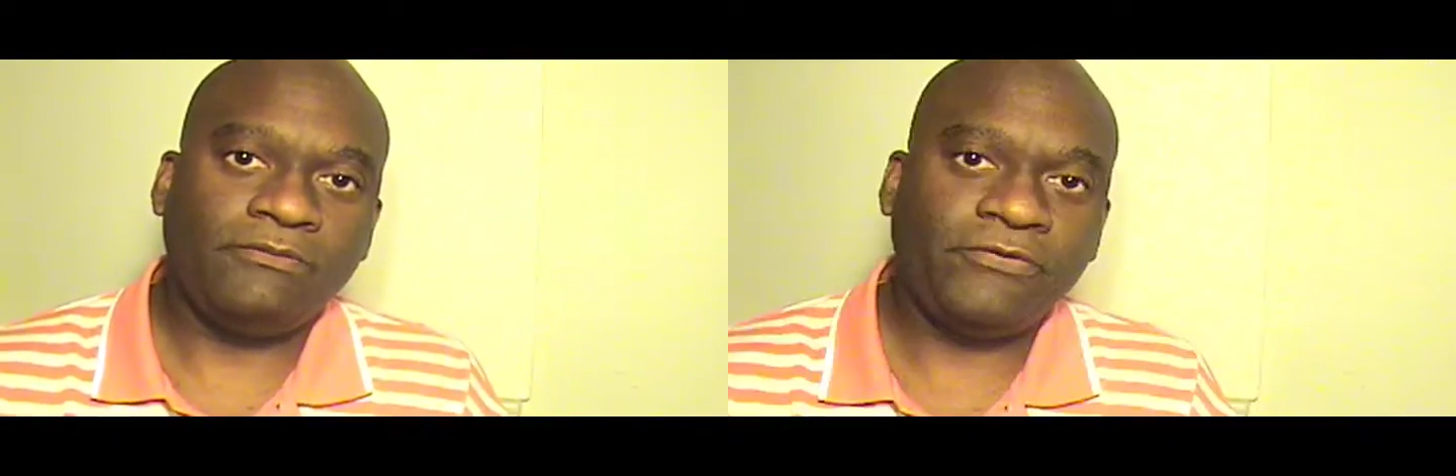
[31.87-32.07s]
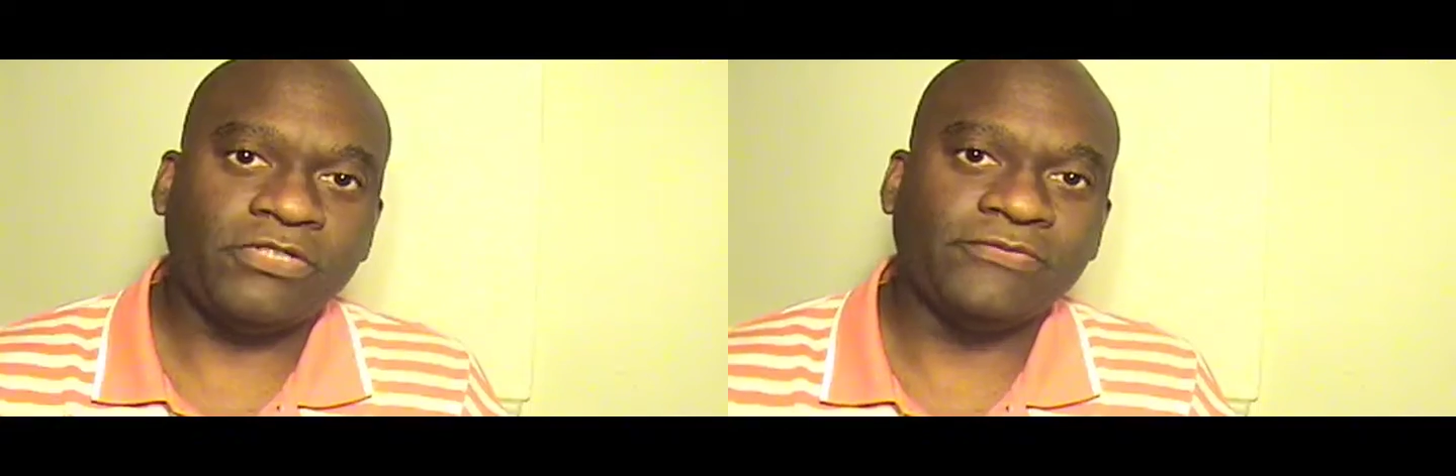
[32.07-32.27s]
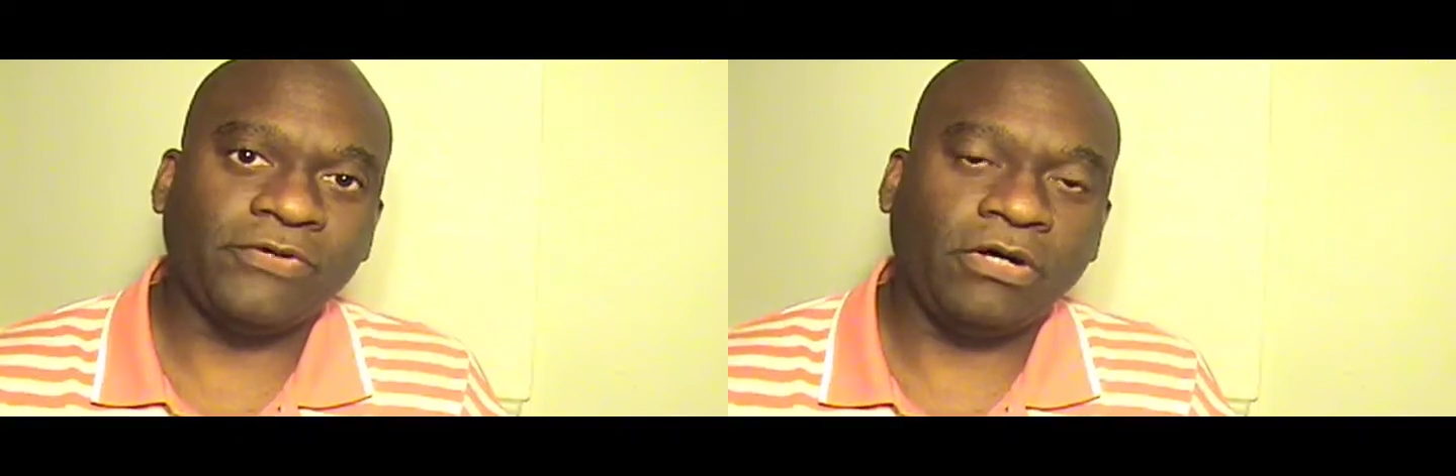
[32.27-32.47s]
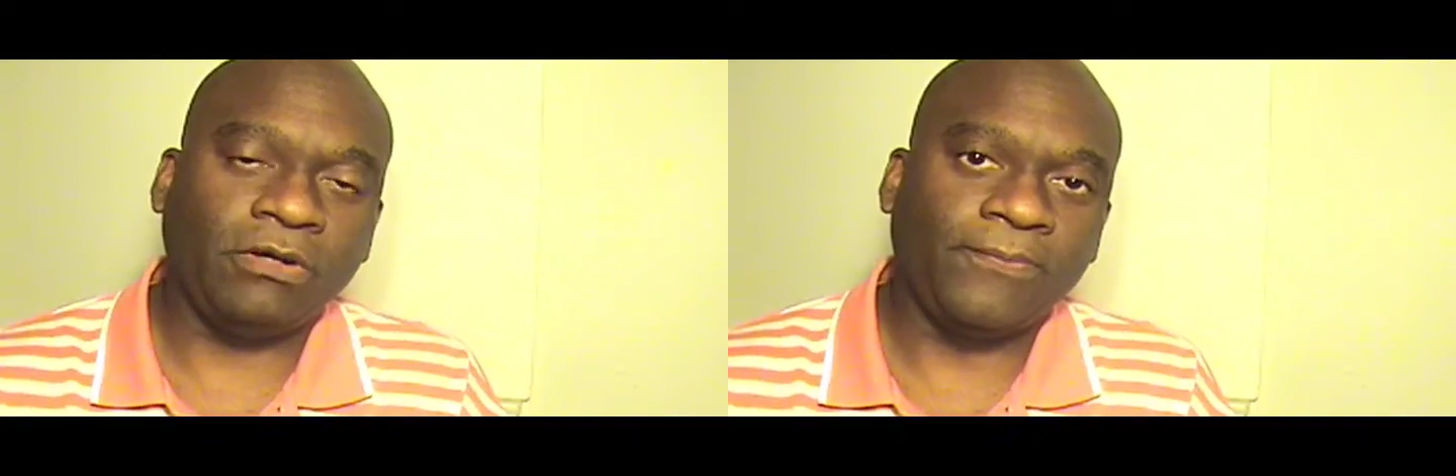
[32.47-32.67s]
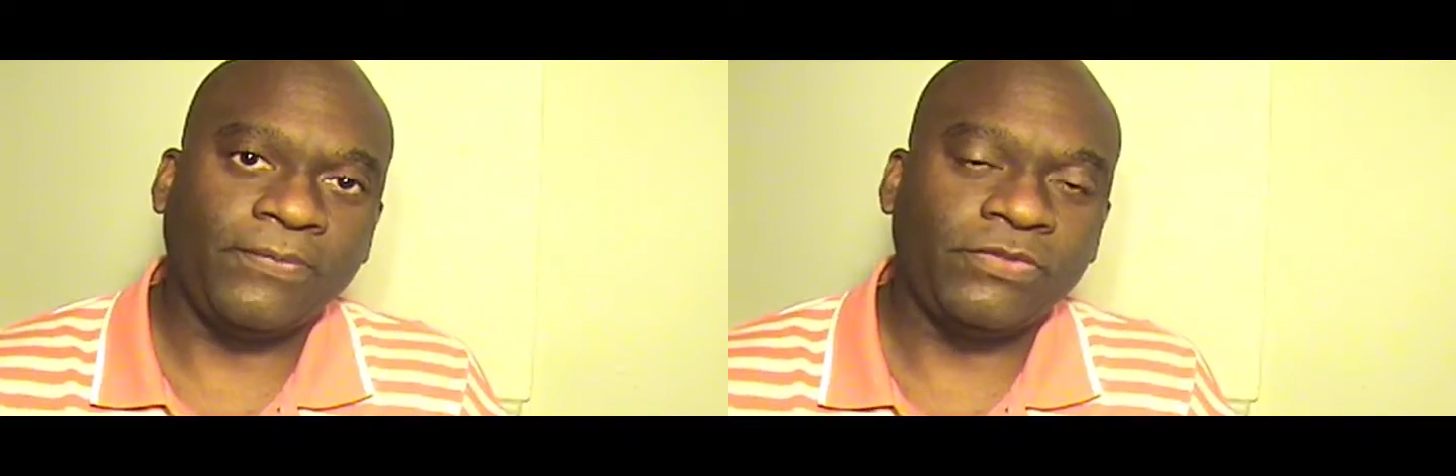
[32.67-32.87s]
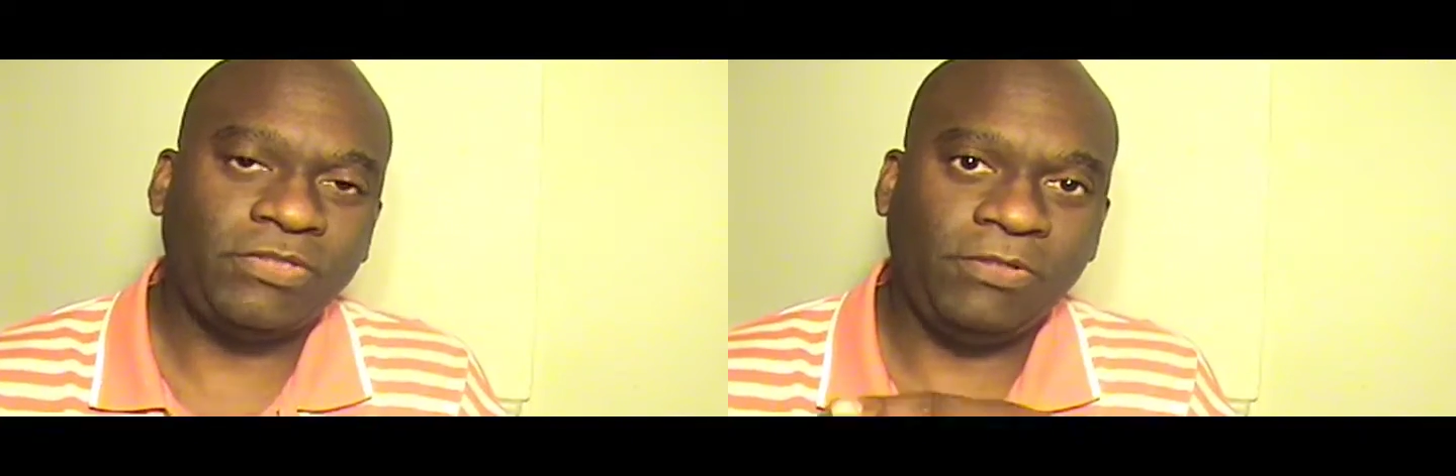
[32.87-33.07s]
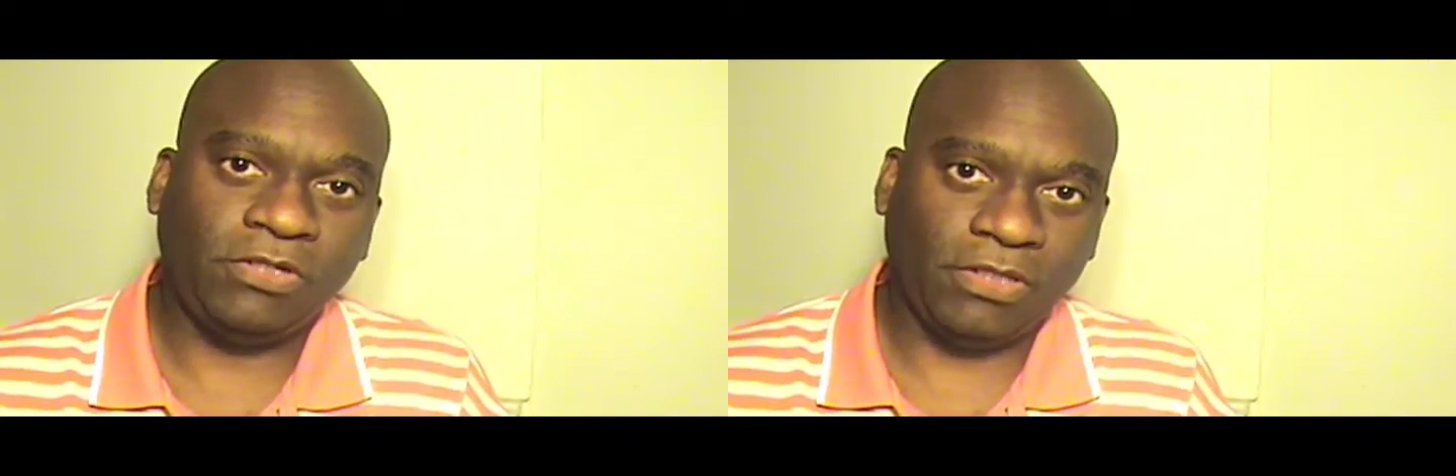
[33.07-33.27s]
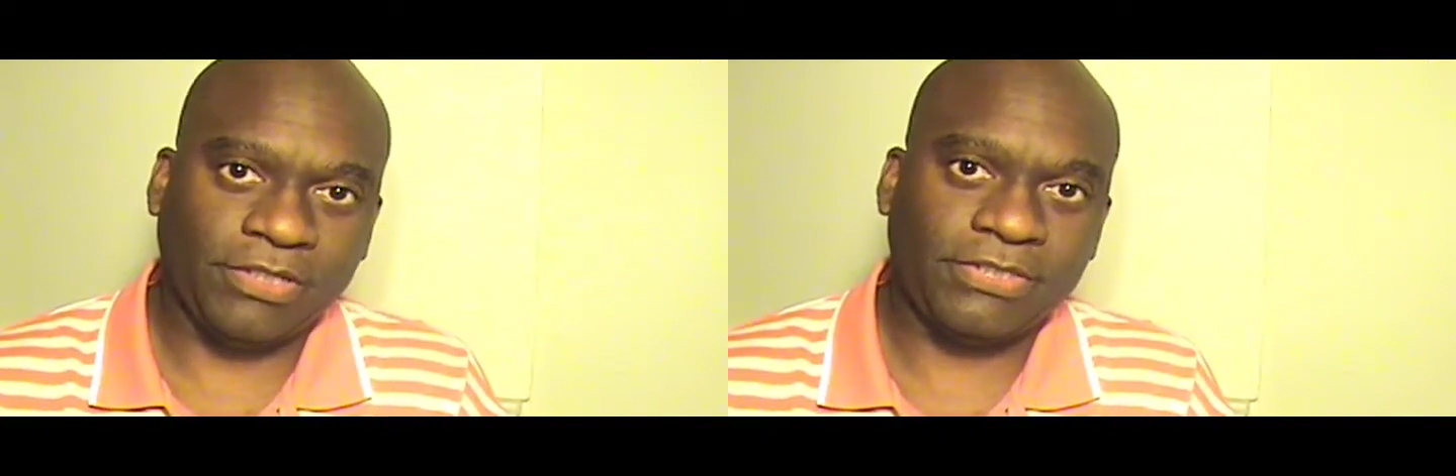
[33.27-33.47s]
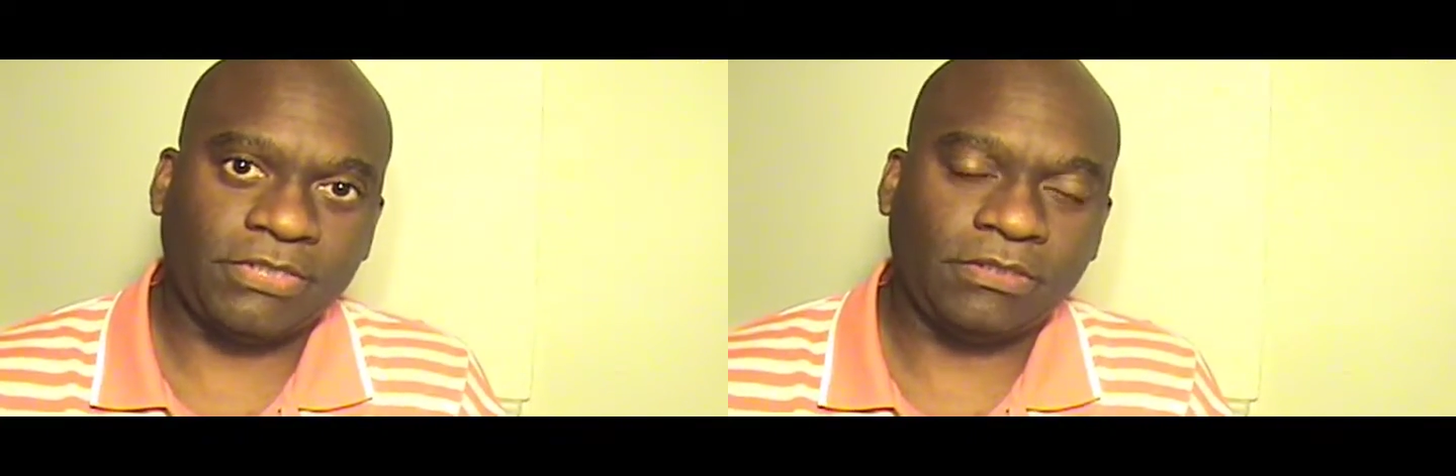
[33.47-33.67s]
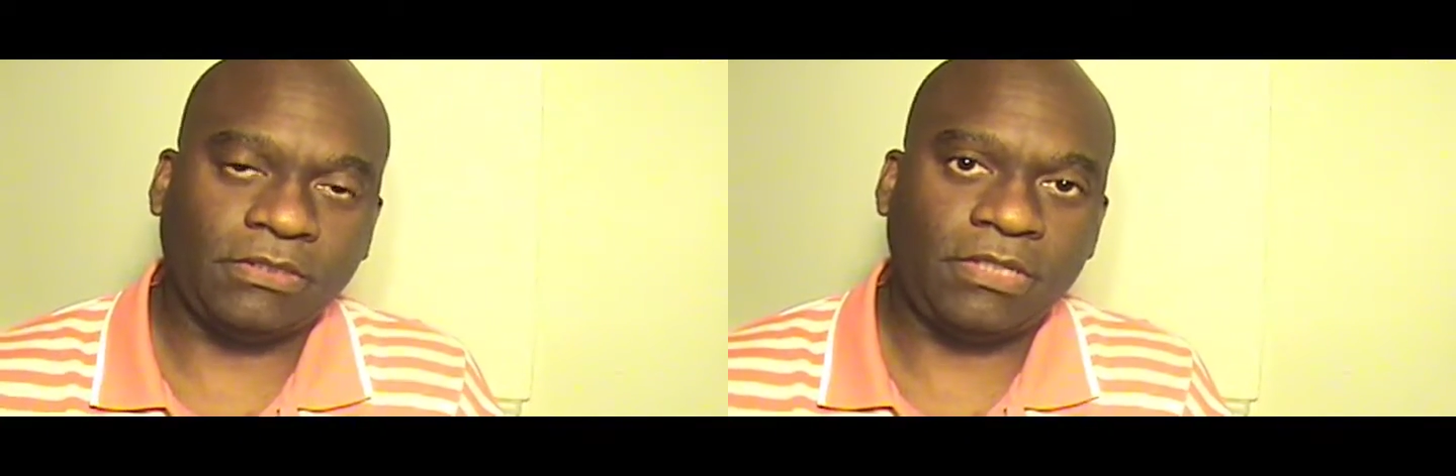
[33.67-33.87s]
First of all, Jimmy
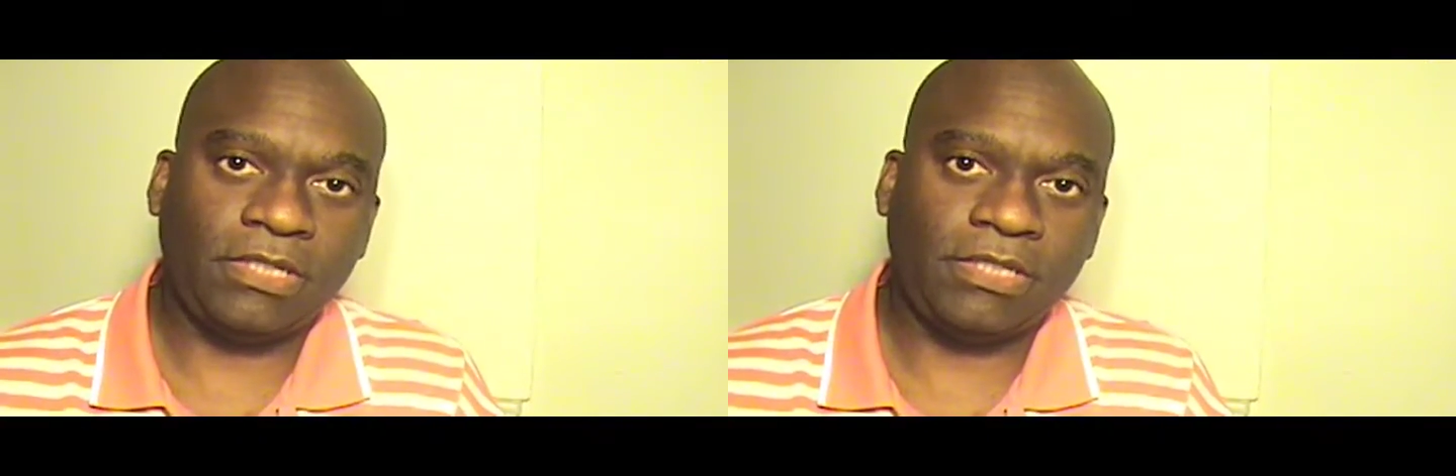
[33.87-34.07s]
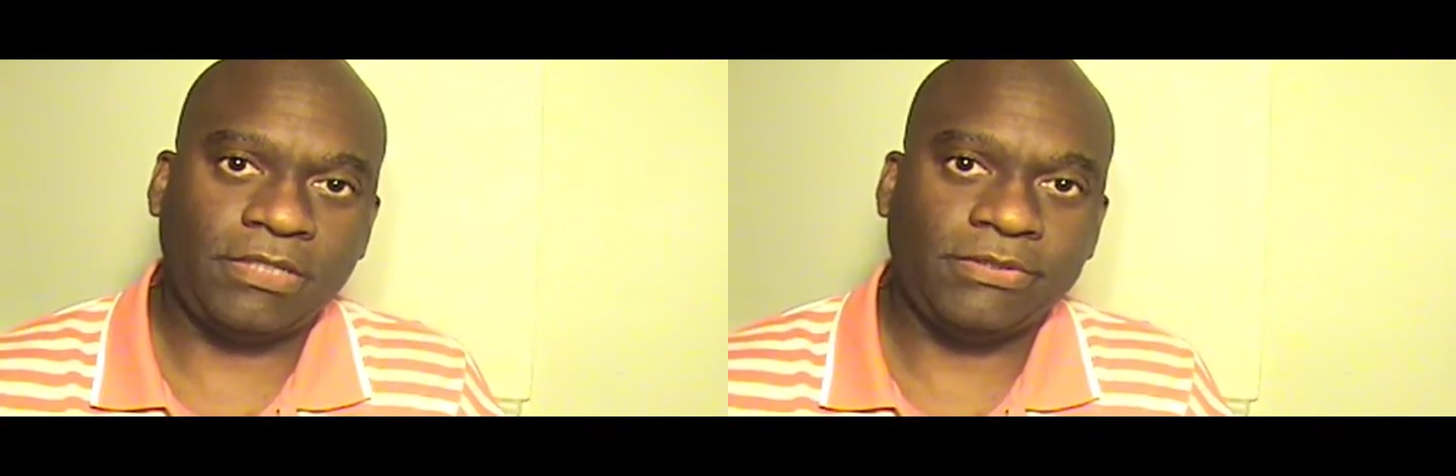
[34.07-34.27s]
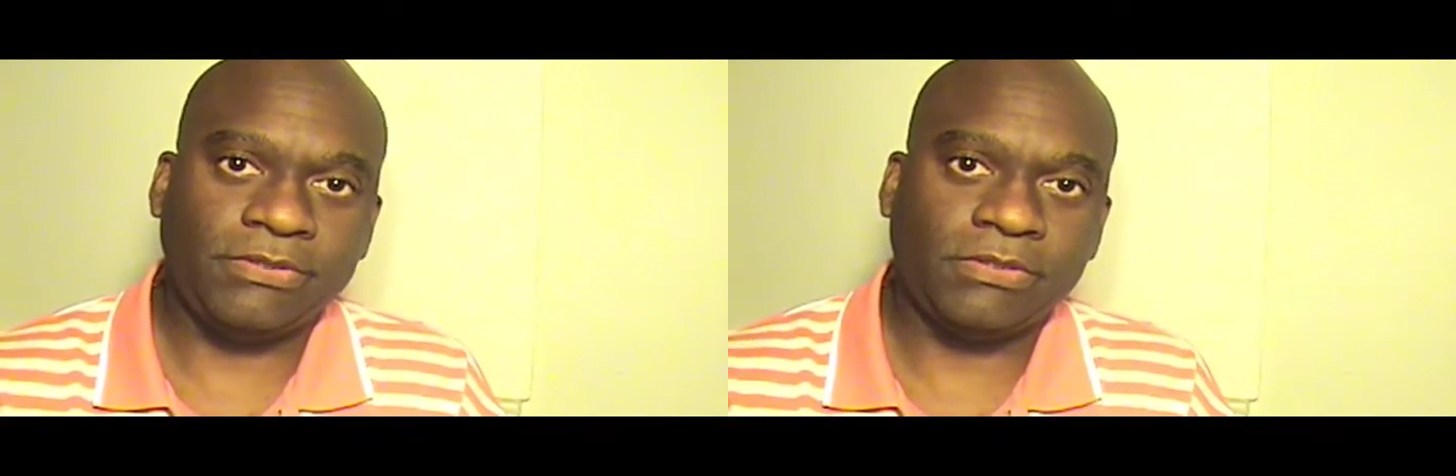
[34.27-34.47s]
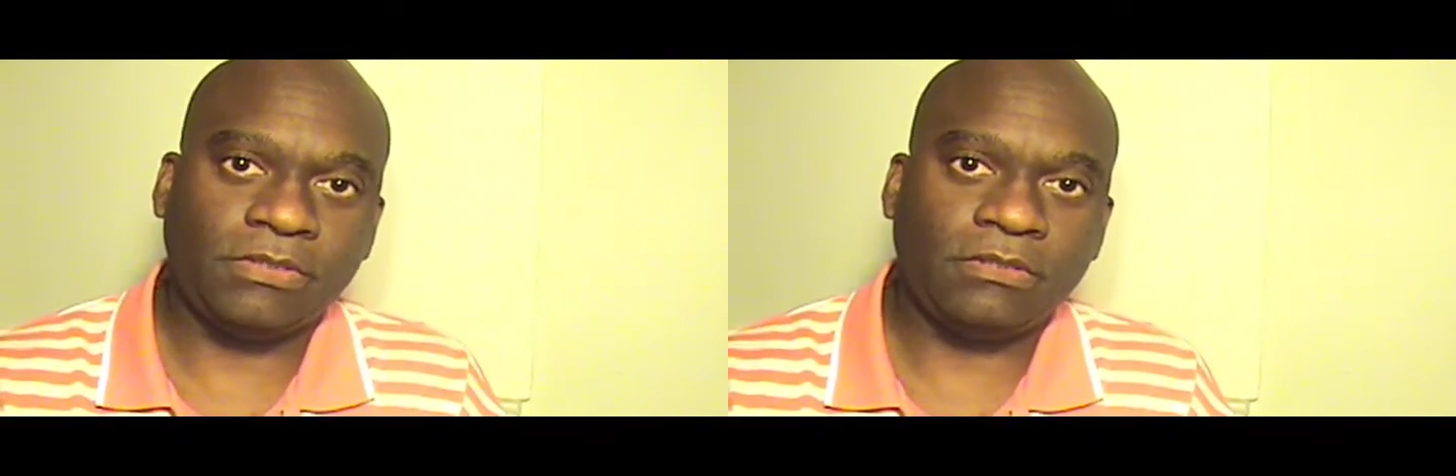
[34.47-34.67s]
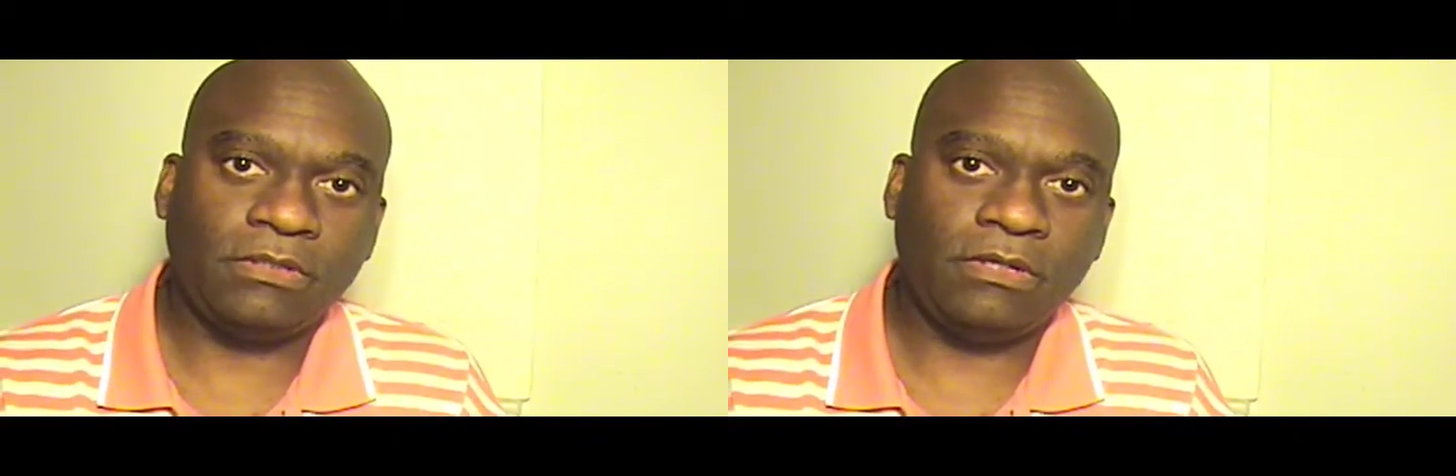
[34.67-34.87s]
Clausen is